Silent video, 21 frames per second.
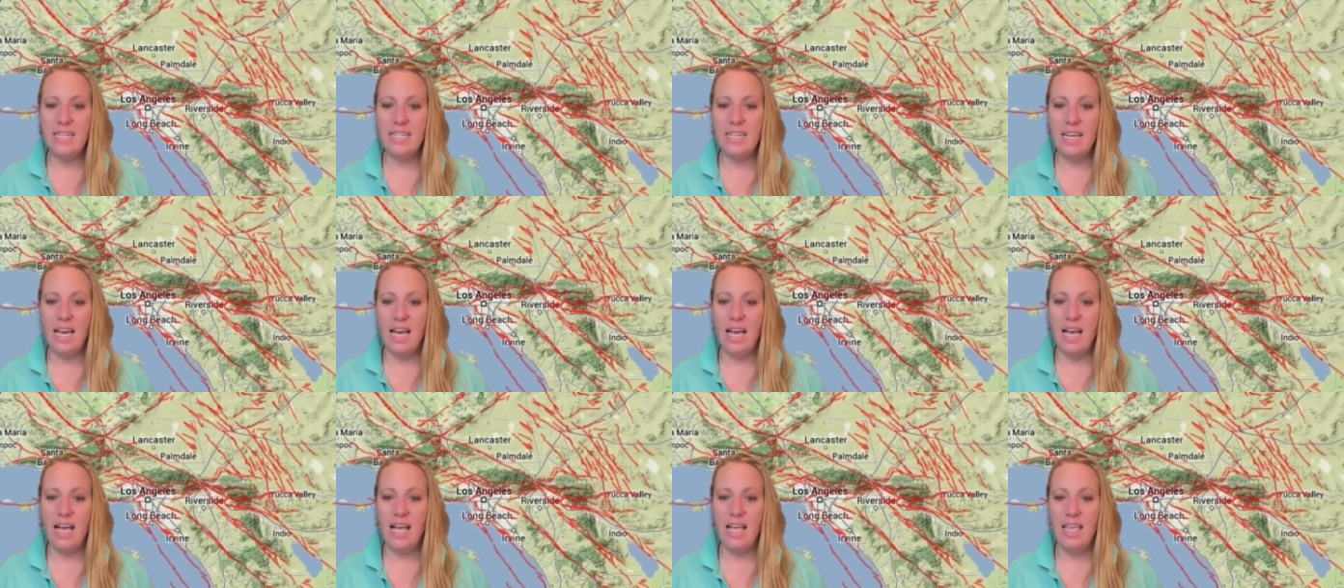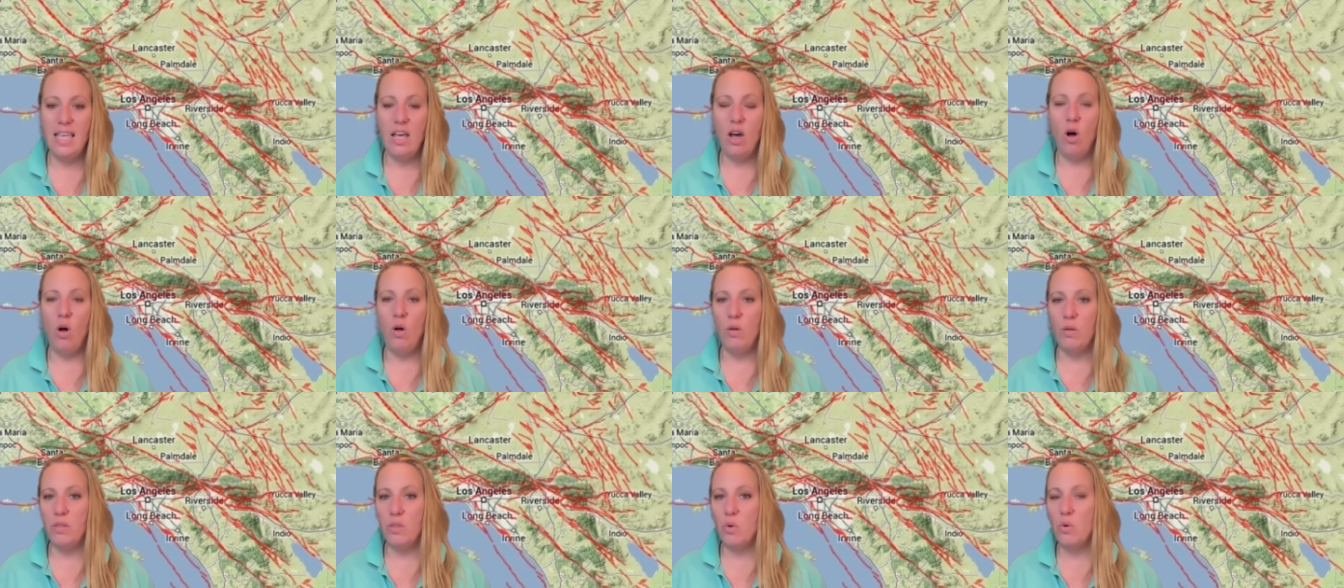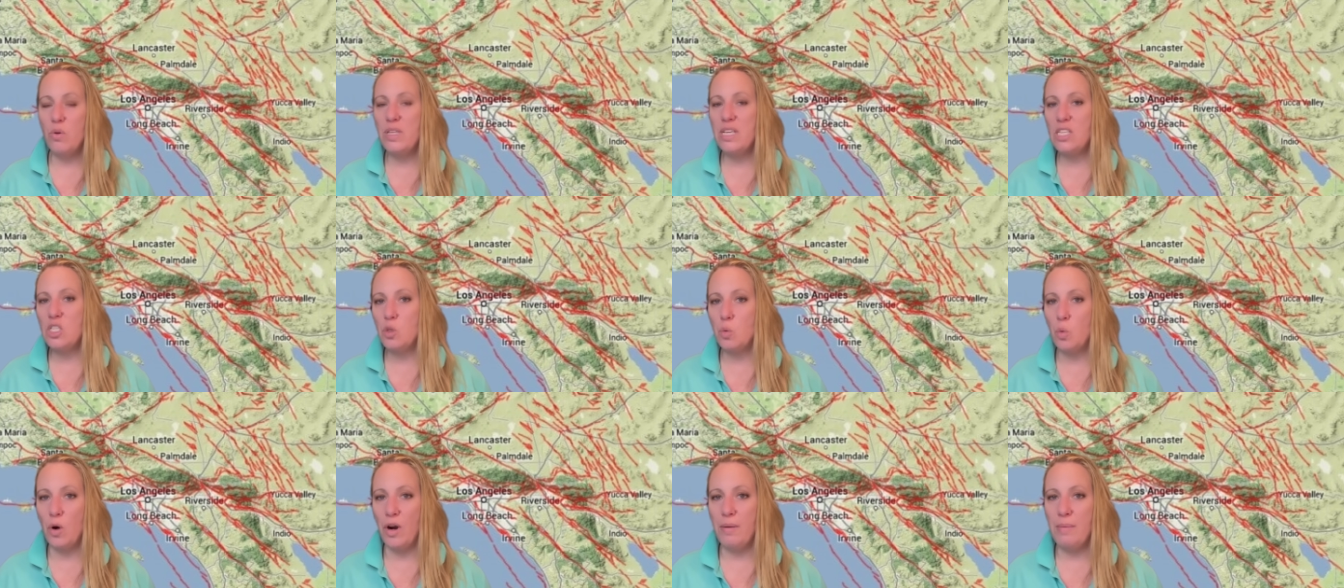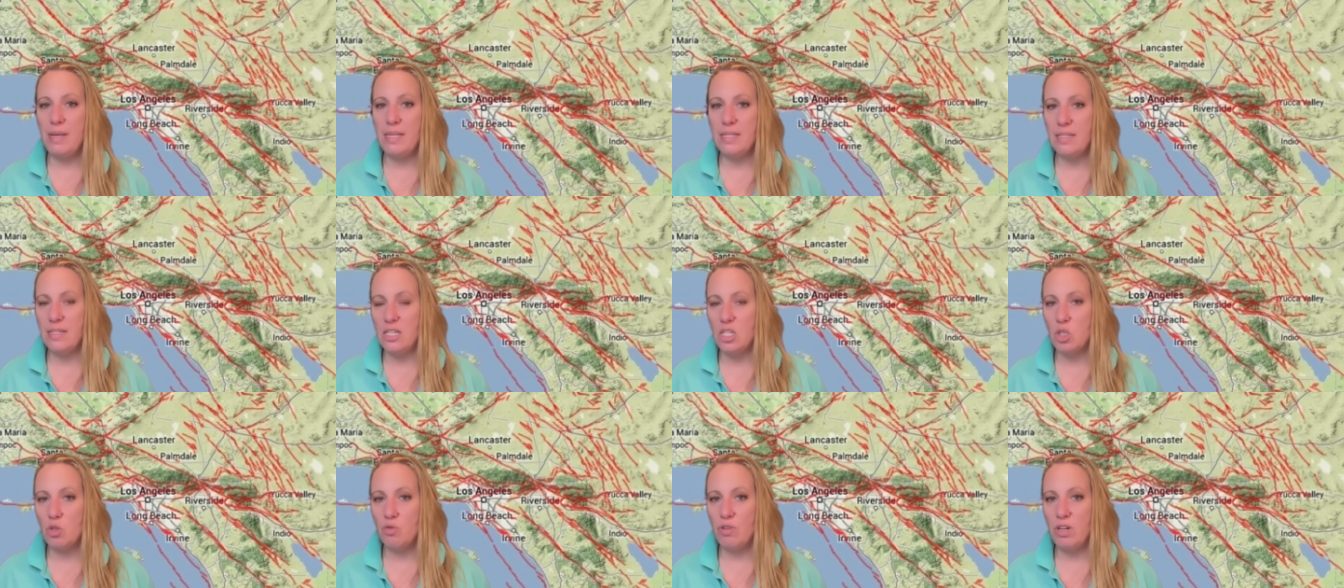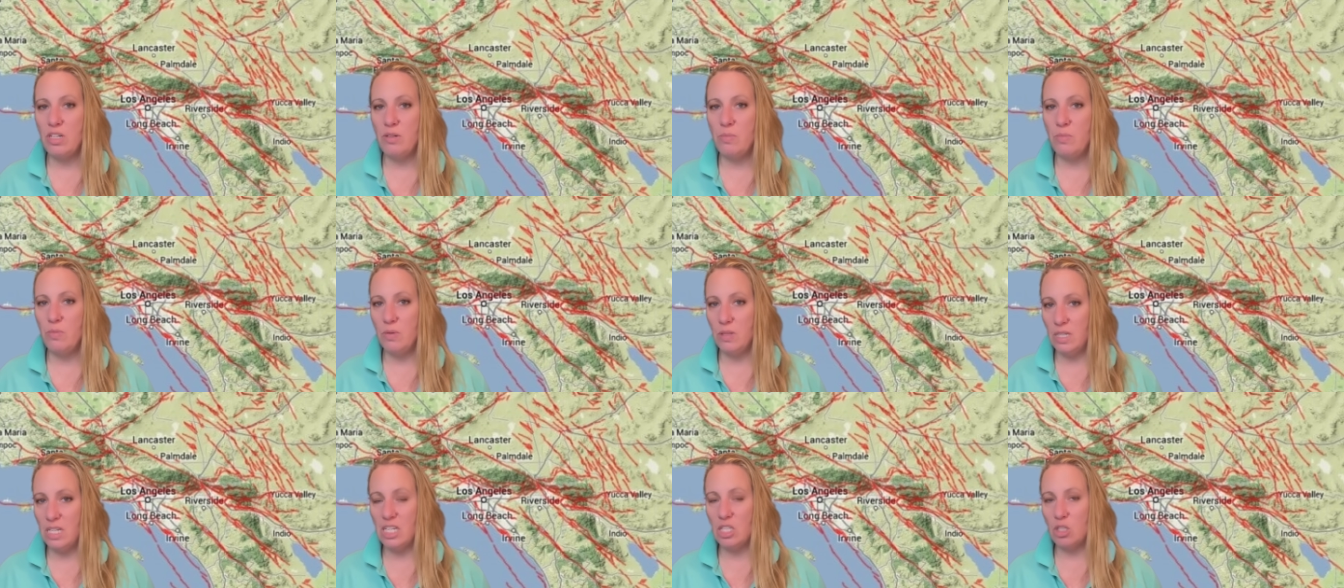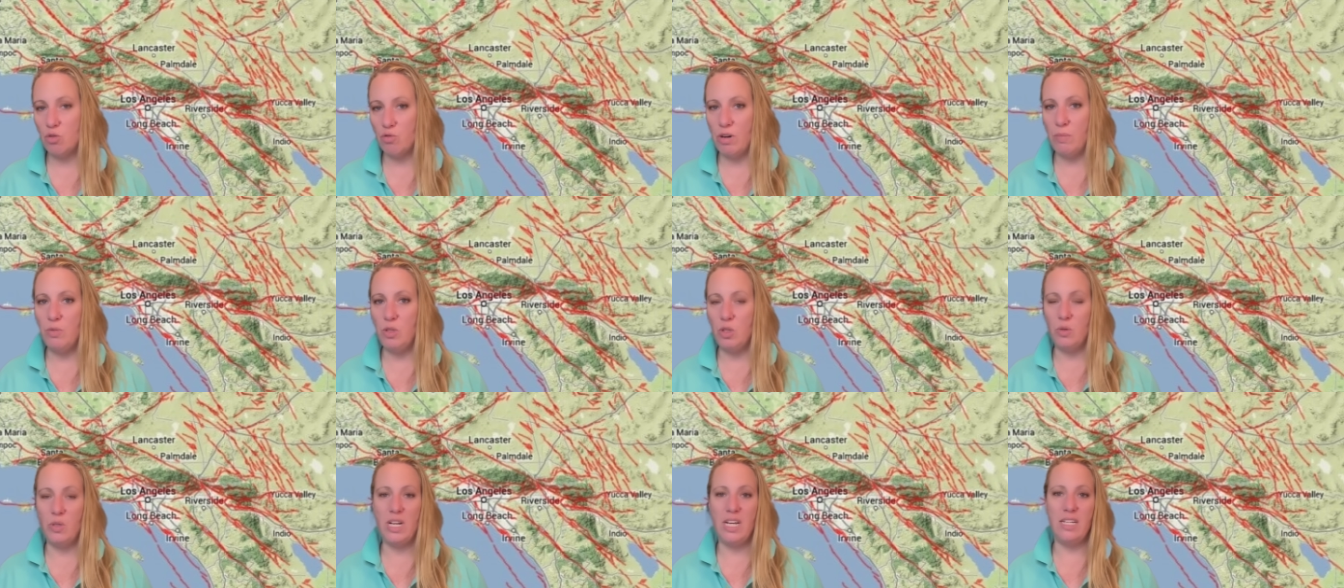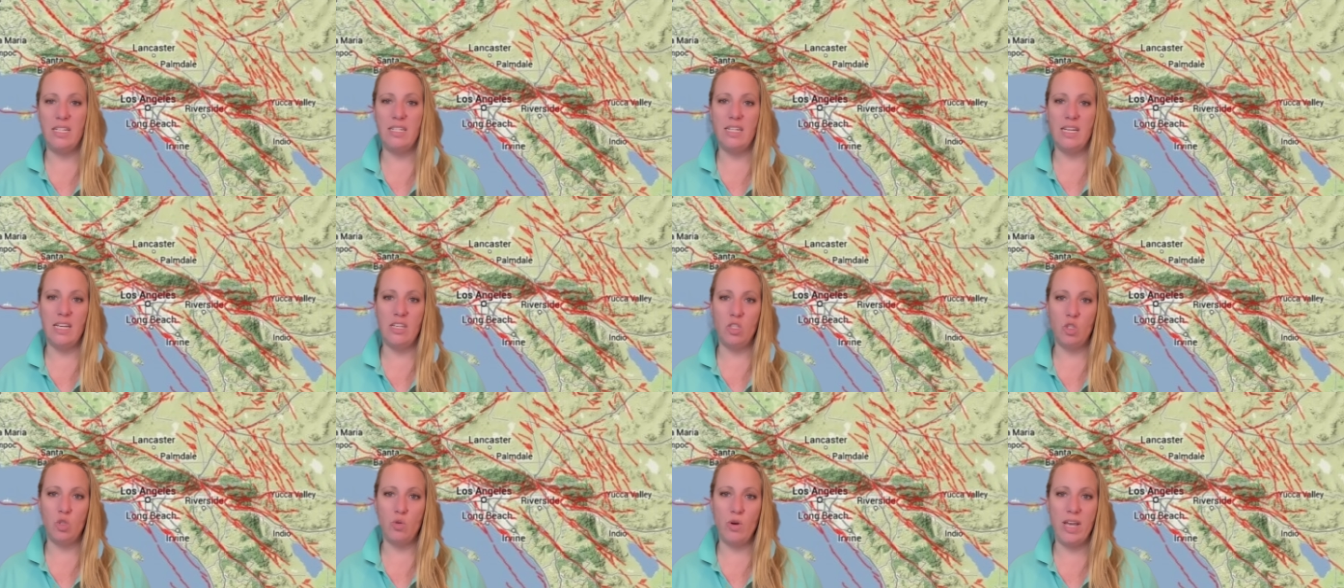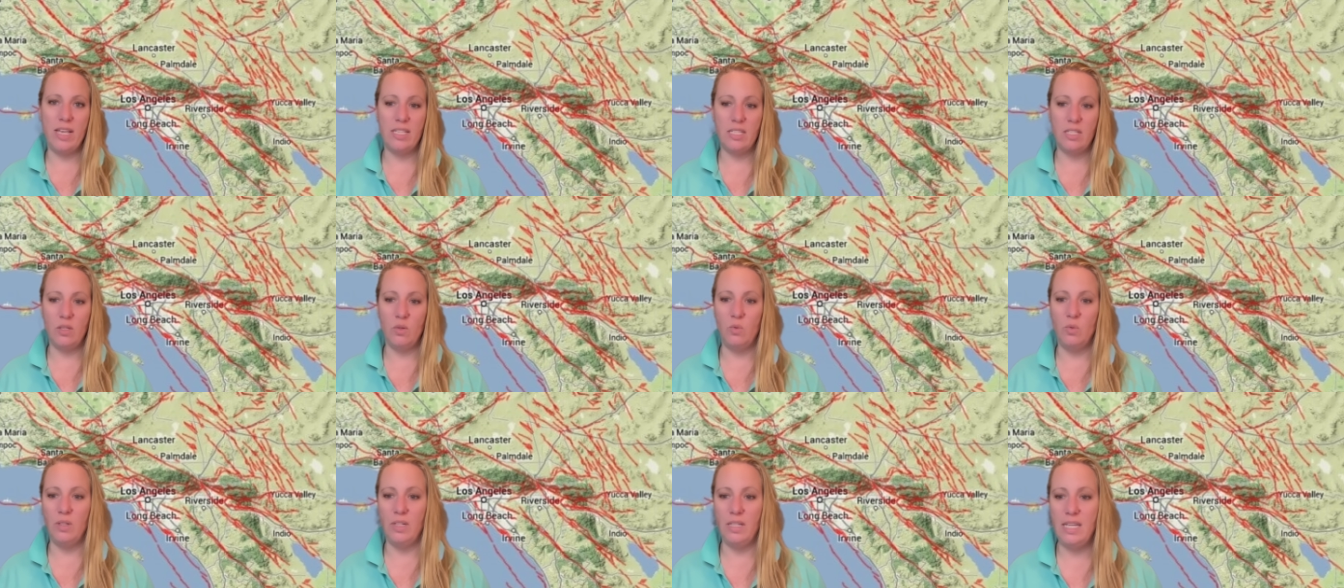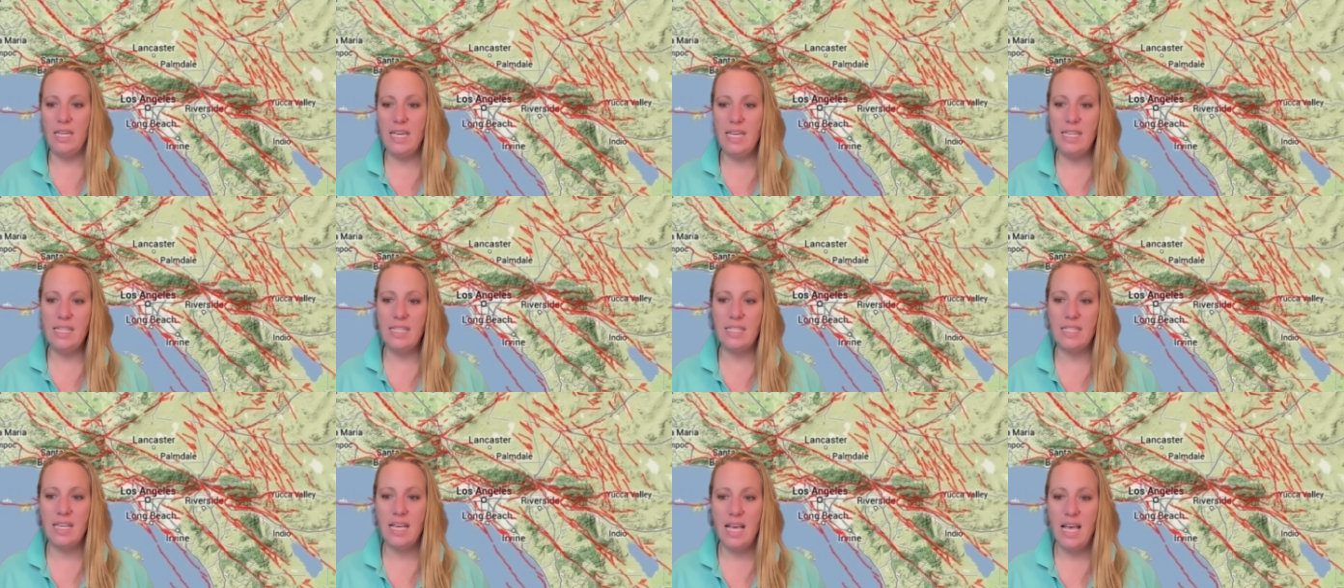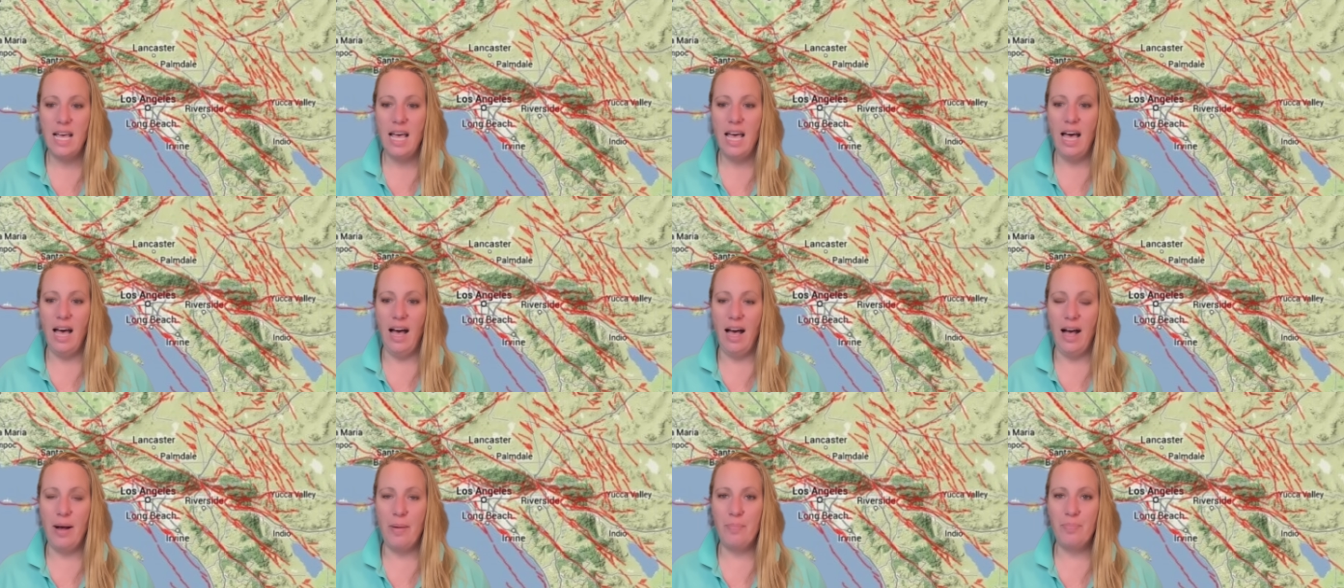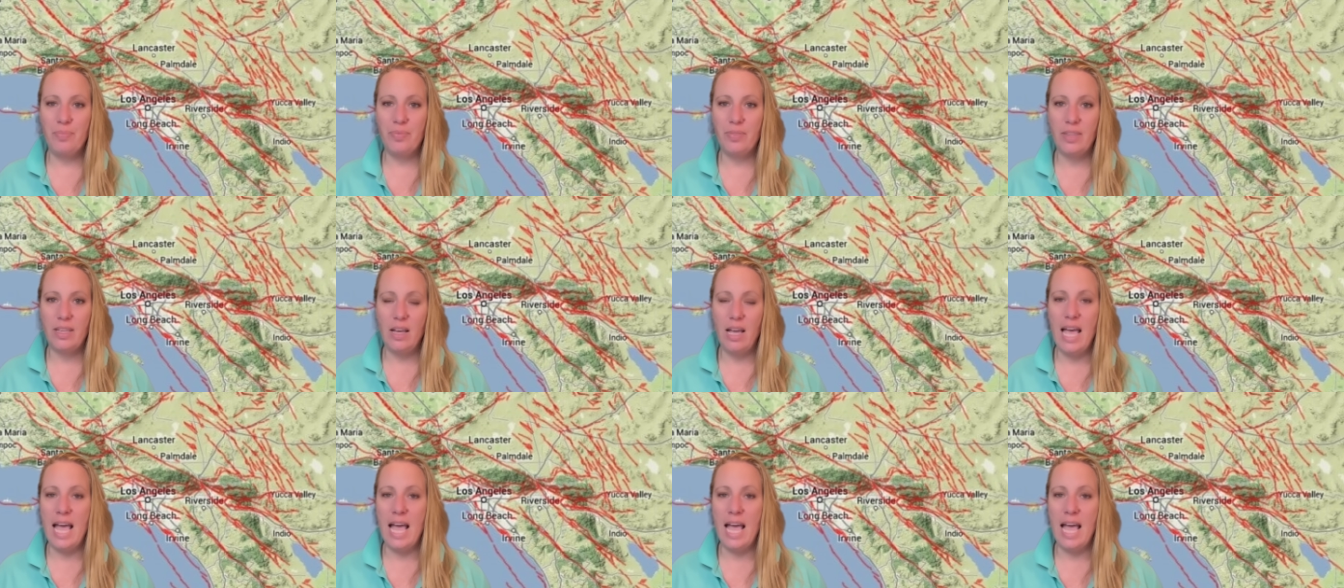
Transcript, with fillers: uh, although this swarm is a distrib distributed uh, stress release um,